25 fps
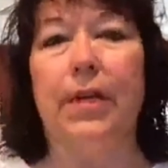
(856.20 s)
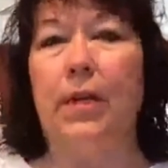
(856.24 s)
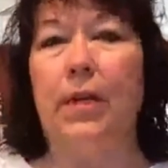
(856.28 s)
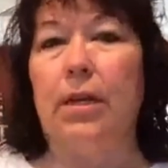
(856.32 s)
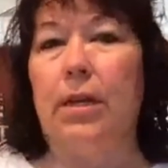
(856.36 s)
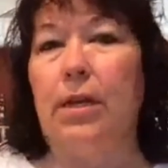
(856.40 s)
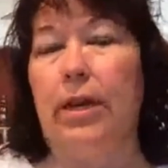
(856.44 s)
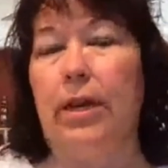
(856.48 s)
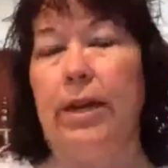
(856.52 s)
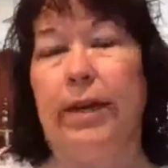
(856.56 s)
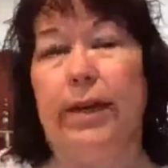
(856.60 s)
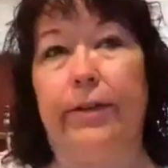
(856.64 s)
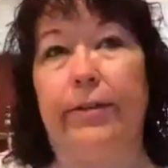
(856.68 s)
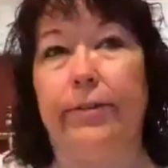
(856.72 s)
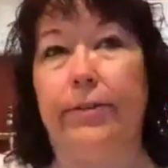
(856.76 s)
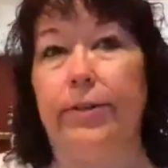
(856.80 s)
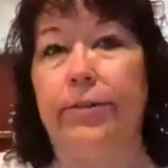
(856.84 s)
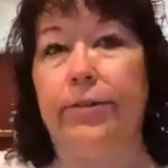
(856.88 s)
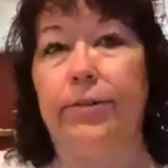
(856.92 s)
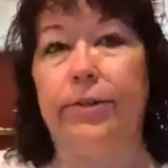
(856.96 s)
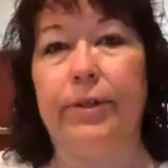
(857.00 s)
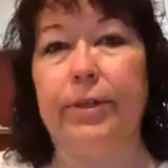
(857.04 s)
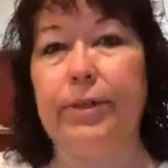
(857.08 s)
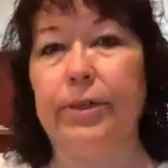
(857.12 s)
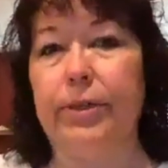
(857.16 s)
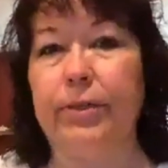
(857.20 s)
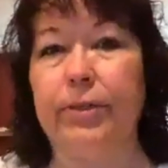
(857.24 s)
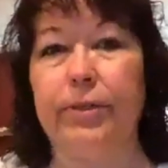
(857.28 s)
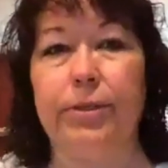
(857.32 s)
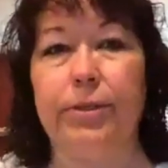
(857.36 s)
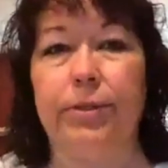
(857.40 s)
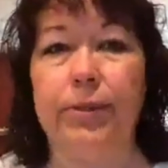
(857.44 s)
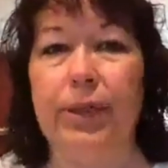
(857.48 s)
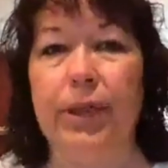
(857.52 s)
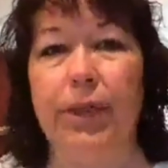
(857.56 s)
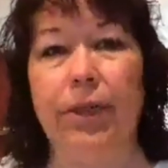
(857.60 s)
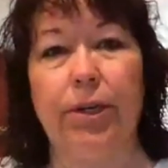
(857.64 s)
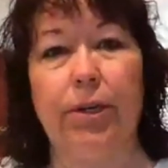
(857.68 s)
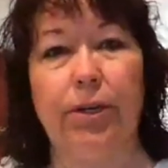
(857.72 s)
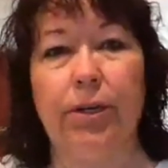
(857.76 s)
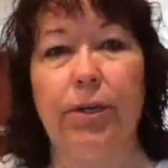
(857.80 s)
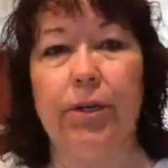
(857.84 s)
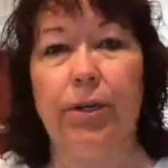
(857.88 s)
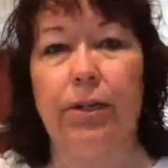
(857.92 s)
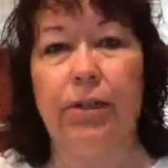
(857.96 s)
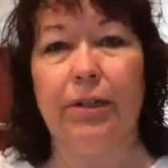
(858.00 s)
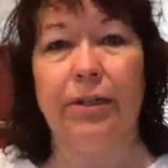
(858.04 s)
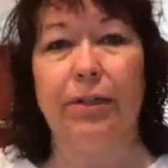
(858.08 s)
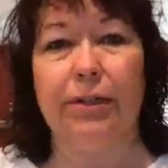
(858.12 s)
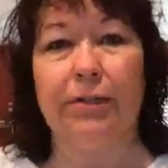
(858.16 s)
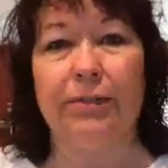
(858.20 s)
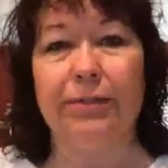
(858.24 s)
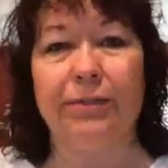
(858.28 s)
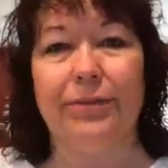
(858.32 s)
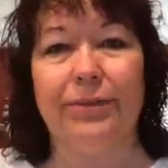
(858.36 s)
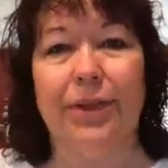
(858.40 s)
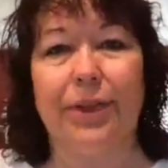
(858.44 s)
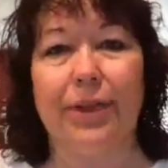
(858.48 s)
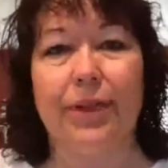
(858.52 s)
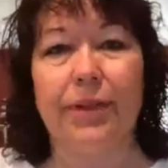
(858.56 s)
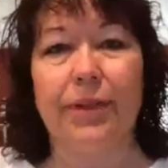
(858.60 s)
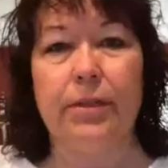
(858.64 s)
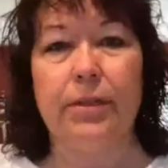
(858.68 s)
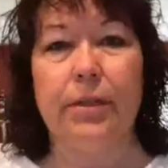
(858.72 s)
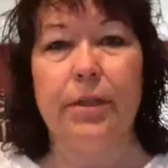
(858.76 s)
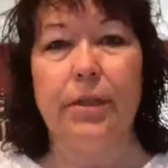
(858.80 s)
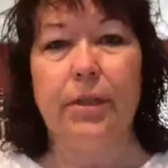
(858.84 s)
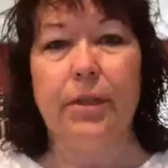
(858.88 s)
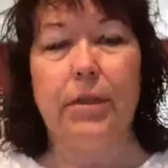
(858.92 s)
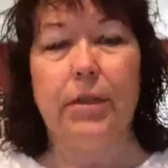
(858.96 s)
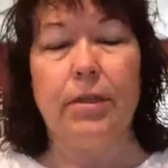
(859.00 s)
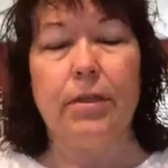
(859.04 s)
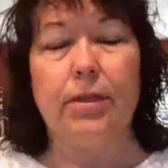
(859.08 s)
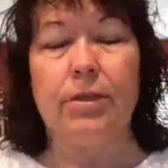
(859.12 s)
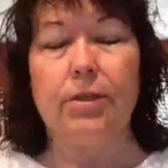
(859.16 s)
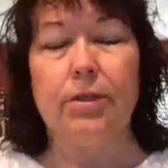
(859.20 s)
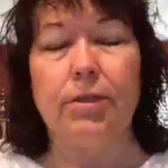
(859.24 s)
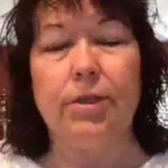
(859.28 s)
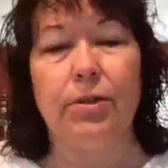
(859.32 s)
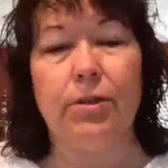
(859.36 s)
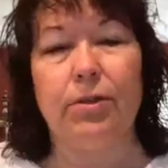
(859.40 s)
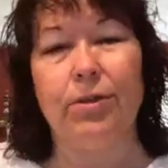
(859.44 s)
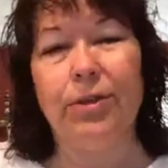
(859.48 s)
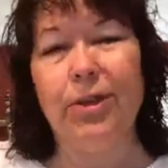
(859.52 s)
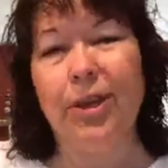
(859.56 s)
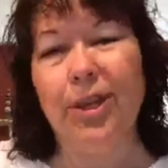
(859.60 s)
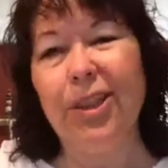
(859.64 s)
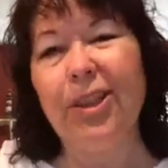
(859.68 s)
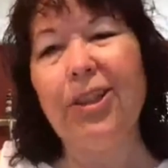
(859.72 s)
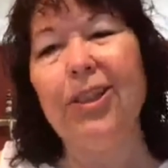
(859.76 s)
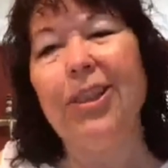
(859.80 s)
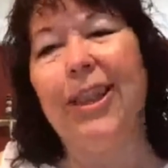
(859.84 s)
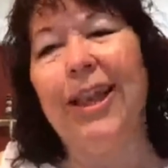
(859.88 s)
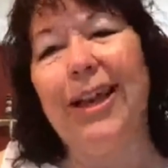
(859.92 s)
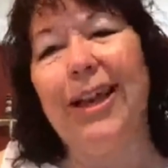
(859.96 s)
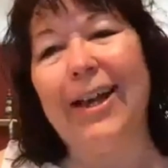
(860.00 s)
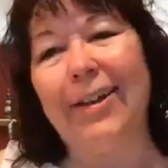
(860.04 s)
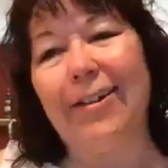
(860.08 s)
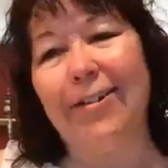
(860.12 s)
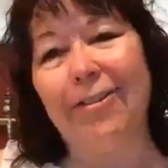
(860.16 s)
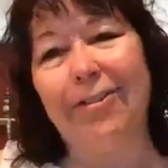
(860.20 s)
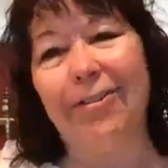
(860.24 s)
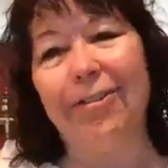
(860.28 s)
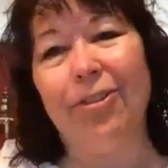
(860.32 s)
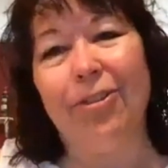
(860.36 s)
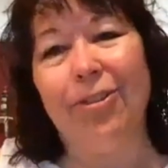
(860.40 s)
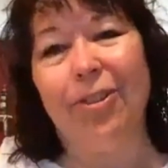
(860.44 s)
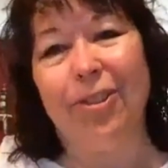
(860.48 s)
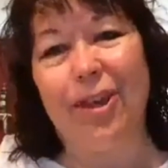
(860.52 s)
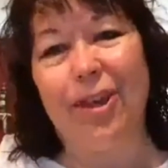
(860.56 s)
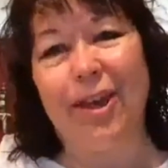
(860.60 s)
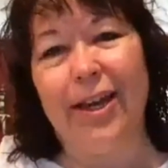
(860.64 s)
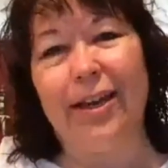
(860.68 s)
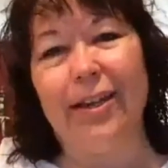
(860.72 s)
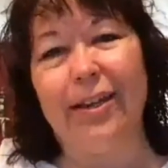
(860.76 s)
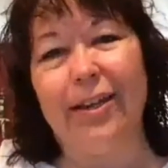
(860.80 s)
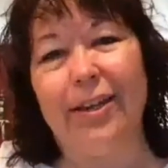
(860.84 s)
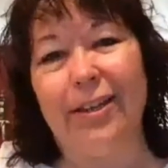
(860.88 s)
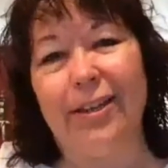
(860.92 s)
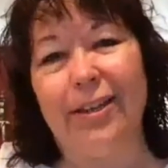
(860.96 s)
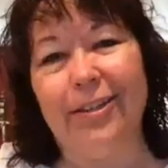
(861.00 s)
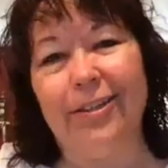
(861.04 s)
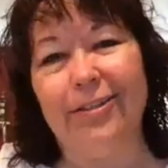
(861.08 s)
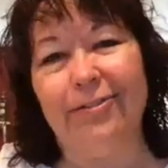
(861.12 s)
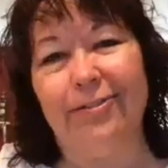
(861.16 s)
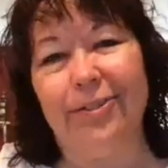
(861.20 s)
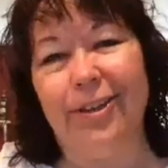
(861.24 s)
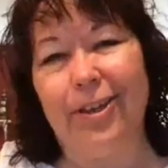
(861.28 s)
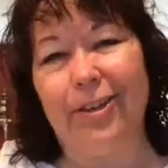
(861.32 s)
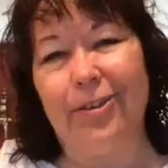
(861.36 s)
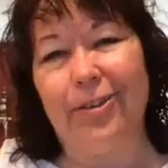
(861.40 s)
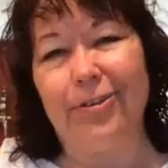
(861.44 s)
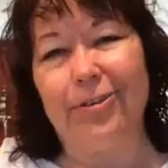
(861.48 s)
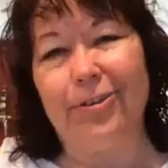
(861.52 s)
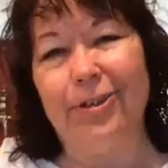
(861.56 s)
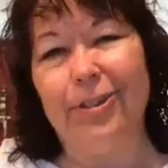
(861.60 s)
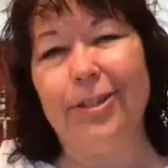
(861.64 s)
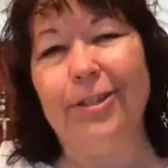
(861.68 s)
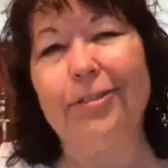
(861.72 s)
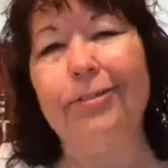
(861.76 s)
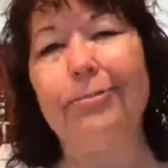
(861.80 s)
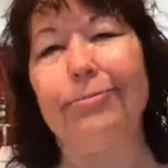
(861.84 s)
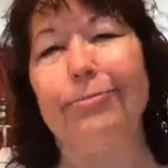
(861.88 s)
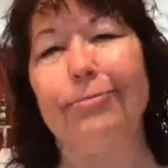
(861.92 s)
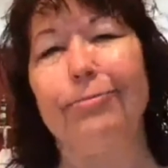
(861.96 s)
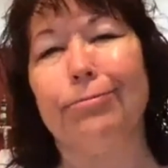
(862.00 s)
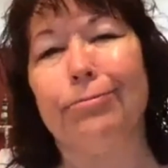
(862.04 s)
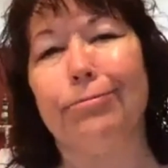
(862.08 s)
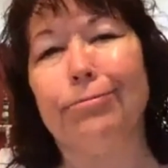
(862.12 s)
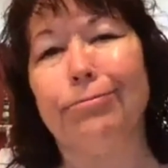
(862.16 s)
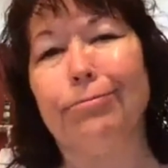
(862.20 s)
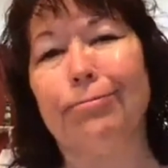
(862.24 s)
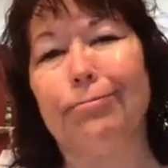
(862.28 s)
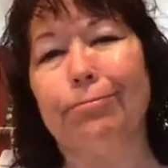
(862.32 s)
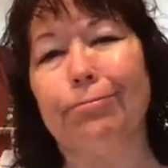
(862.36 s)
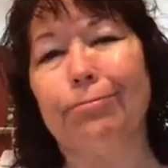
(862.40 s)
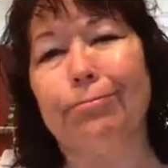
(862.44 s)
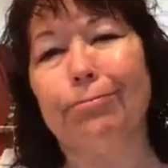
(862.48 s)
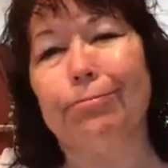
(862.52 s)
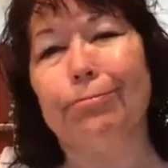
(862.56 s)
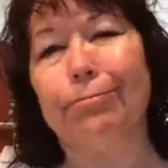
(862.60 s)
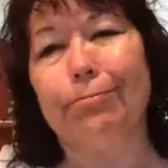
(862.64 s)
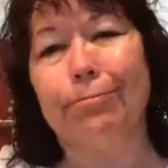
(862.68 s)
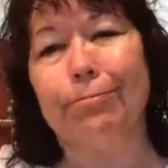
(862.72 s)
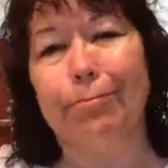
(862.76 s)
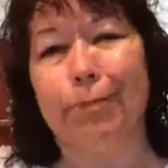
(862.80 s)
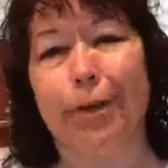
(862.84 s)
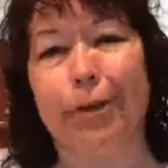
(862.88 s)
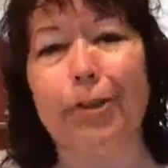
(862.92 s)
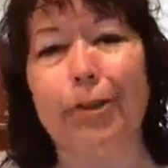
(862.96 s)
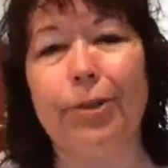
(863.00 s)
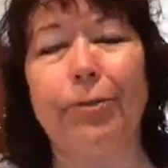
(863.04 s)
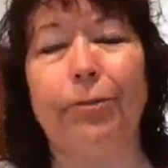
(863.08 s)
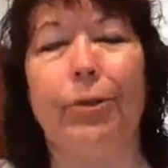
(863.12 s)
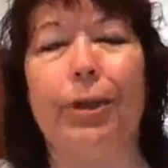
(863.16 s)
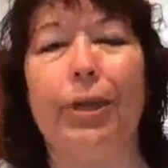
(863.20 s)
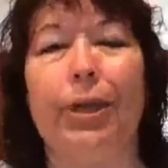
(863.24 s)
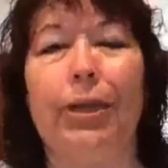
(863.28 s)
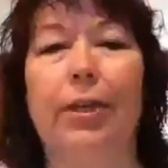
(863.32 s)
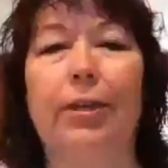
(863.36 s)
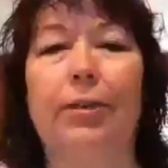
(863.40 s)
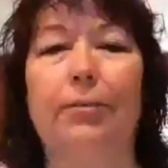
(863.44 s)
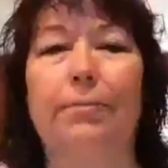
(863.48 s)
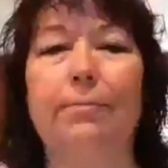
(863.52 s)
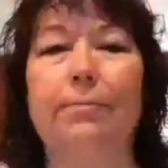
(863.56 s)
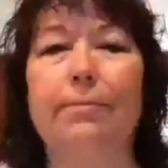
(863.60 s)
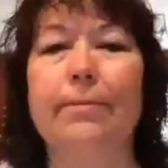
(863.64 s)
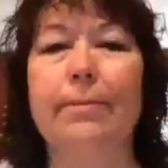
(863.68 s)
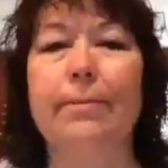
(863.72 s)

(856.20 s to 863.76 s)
I don't know what to do here, right? Don't allow that kind of energy to run the week.